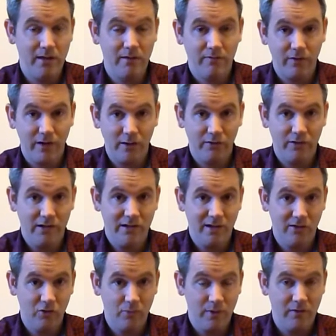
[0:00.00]
Final
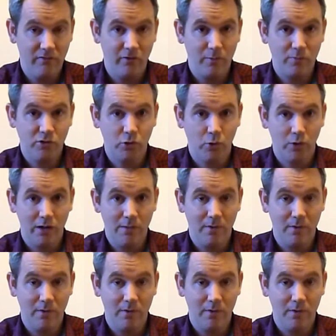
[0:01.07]
detail to be confirmed shortly,